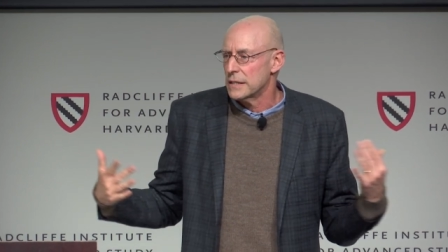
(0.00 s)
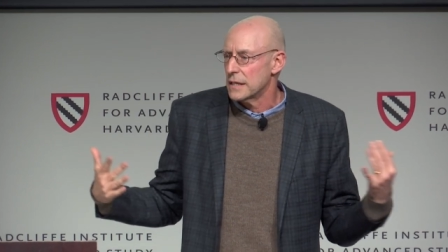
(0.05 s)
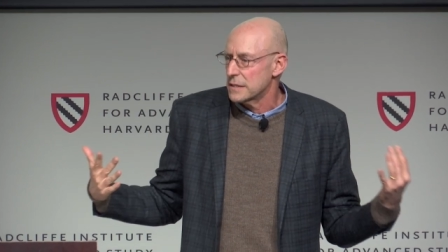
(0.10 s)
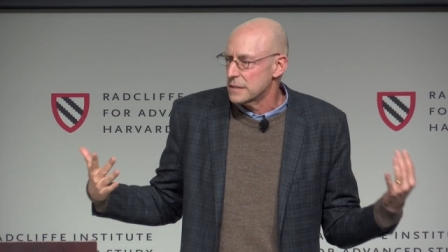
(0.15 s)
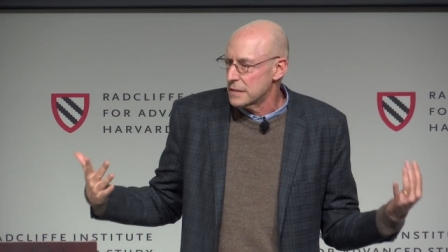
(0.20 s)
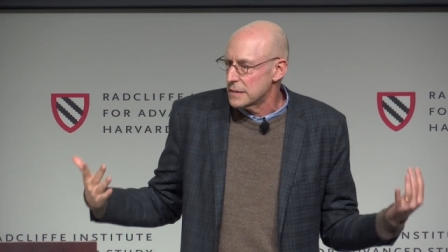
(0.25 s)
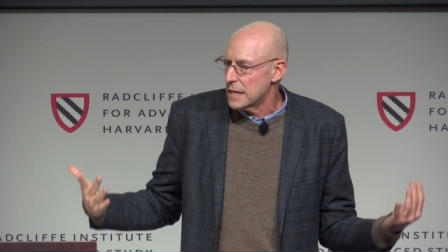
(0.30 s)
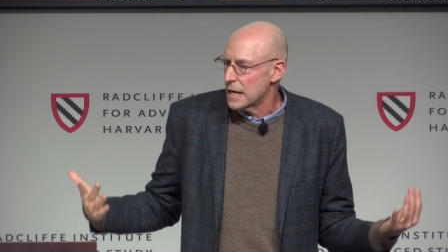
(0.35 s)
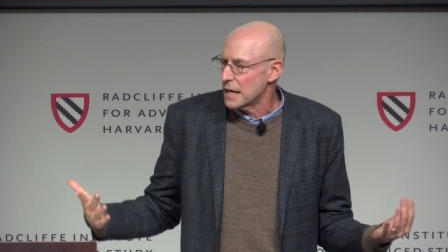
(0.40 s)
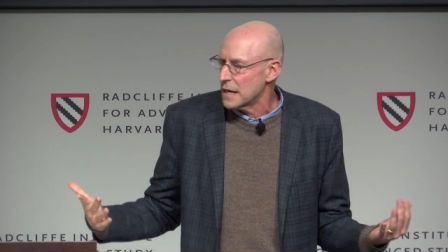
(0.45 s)

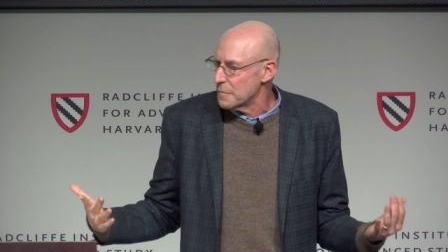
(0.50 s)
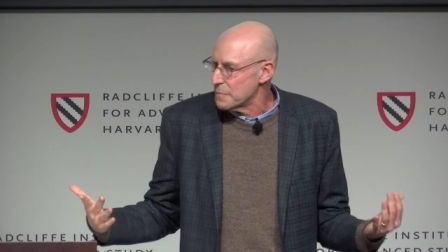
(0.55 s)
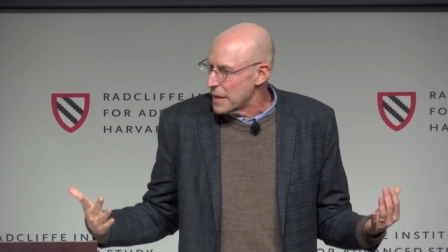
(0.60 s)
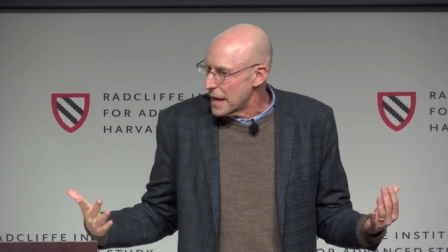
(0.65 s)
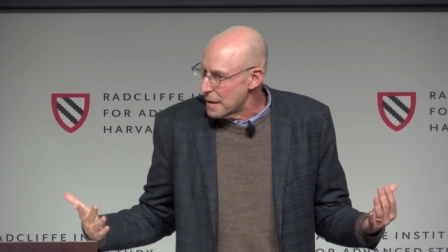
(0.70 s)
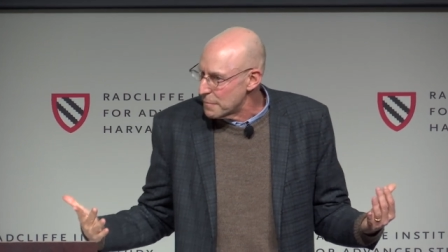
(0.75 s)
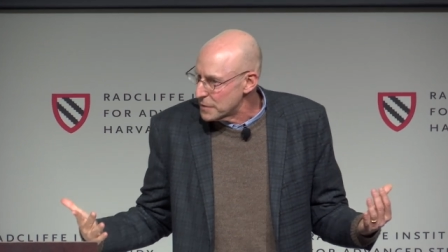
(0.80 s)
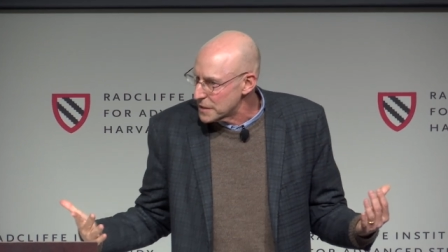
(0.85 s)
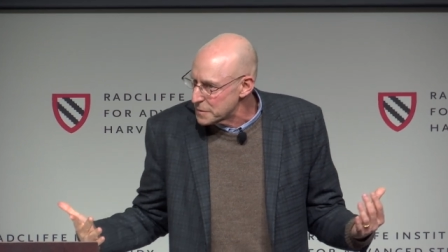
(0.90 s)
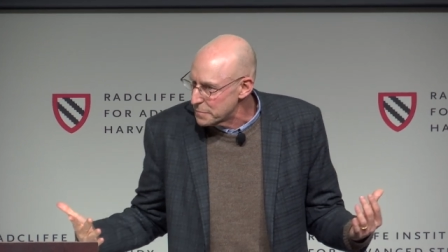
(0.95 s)
doesn't take up
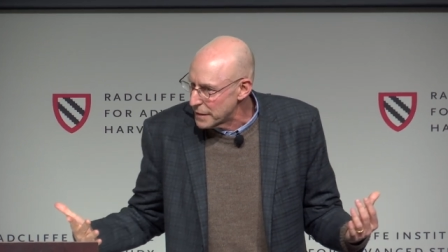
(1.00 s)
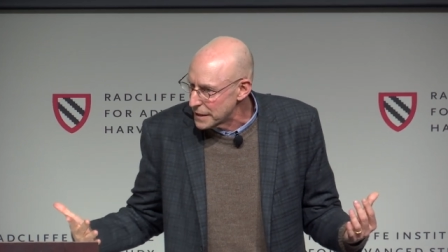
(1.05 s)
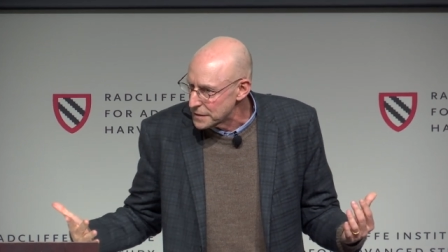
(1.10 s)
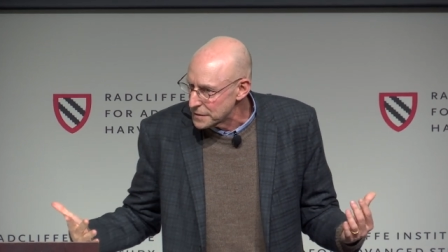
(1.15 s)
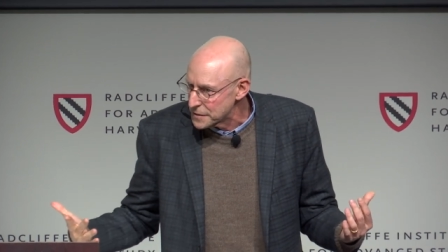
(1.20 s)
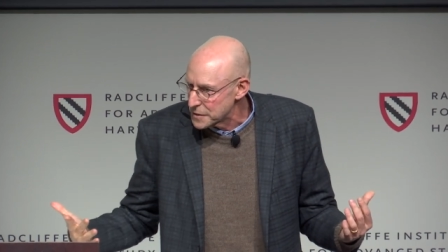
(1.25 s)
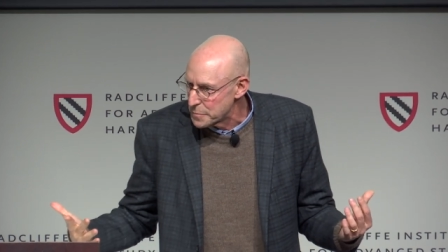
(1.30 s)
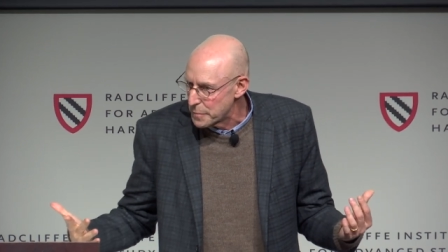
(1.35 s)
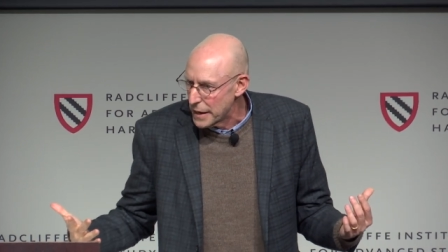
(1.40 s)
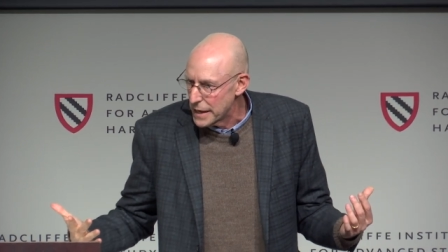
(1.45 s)
that much
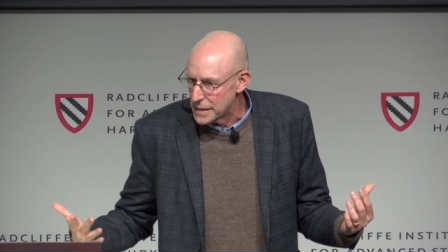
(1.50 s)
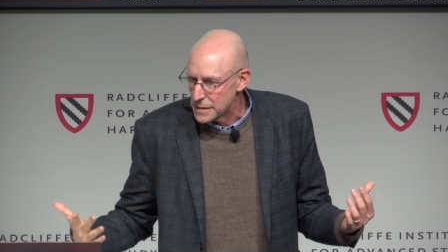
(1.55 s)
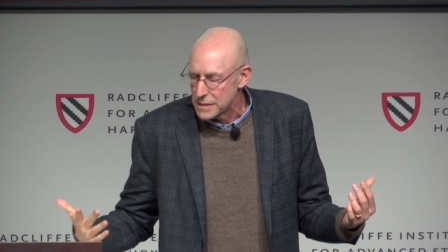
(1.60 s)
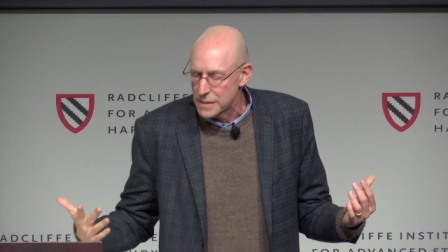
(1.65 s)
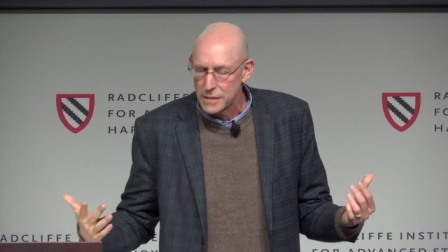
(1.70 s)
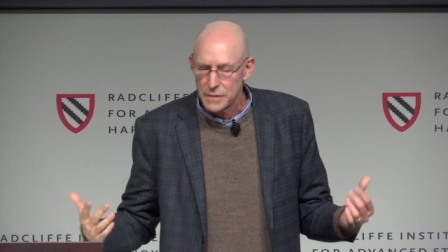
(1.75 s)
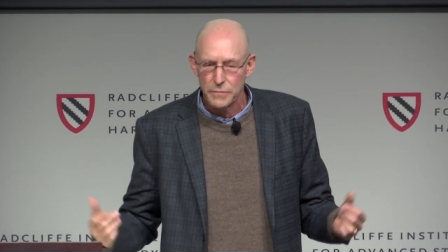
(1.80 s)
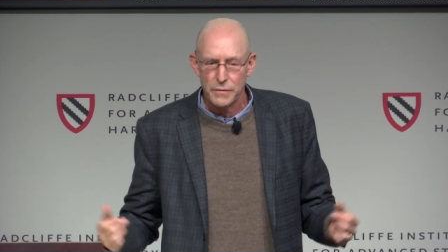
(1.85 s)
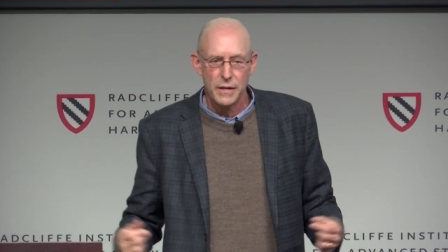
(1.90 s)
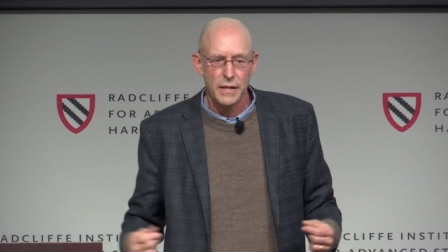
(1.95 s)
mental space.
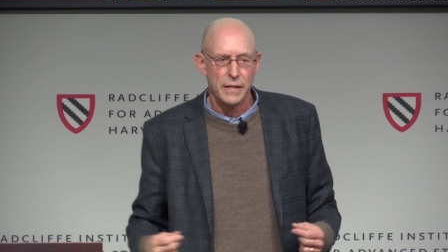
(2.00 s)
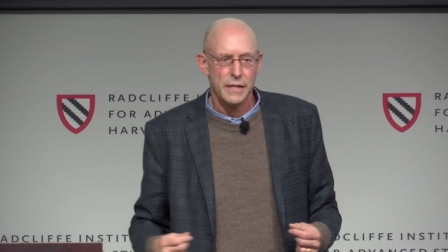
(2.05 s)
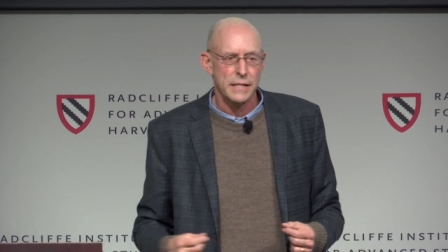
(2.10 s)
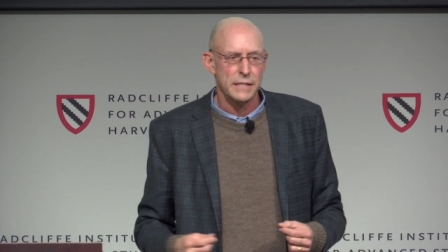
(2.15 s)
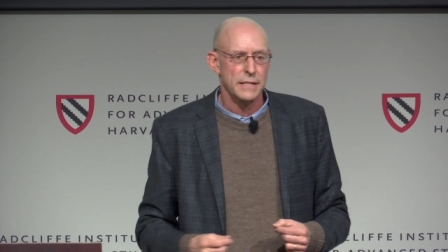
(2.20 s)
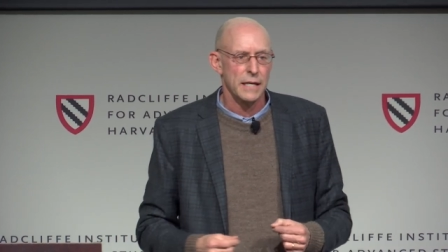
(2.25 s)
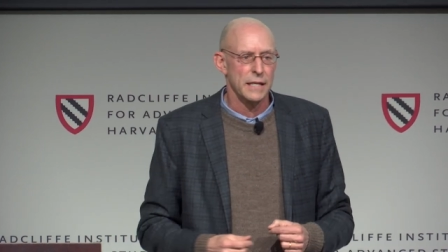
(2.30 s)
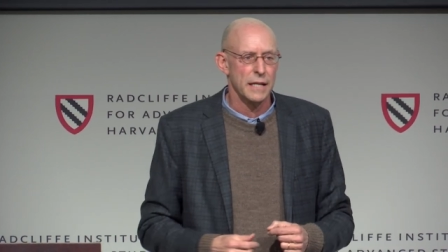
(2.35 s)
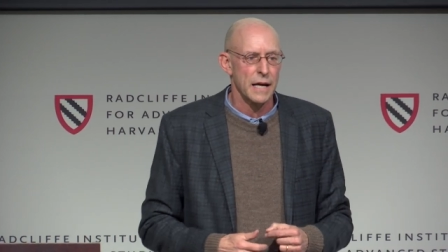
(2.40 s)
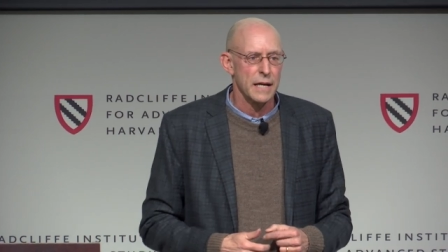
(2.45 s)
It's one of the
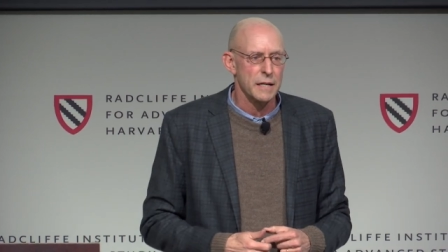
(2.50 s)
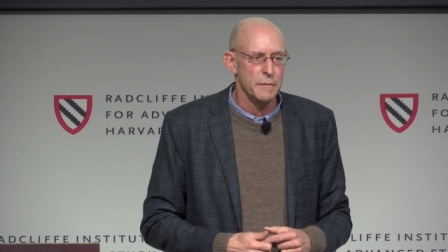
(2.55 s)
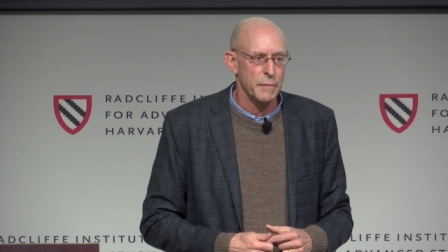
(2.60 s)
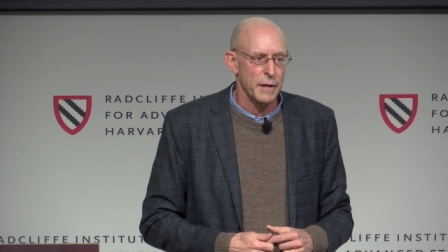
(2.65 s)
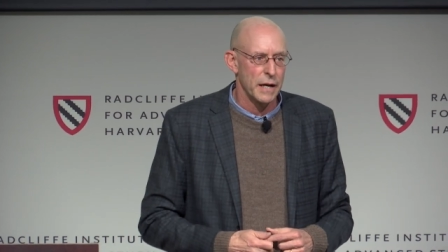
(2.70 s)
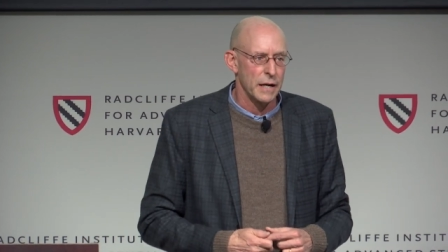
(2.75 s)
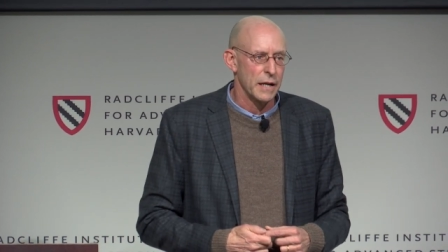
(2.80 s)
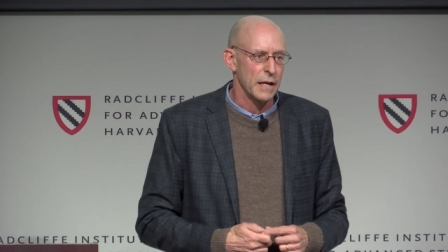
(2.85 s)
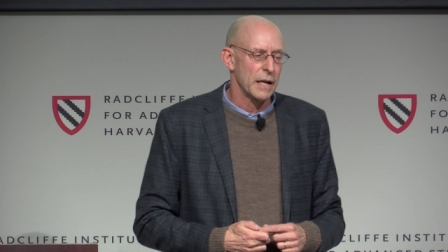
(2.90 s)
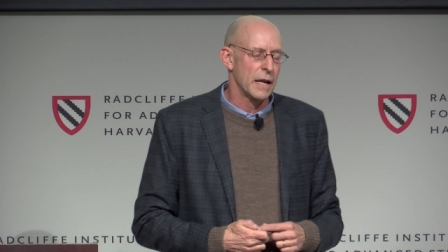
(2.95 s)
things I like
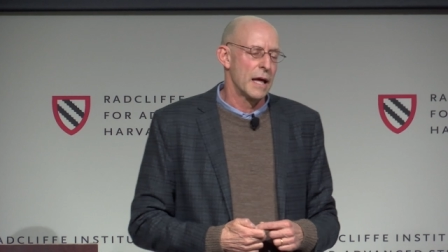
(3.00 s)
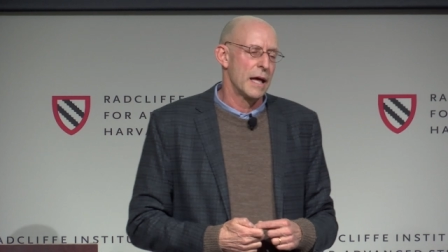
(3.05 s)
about it.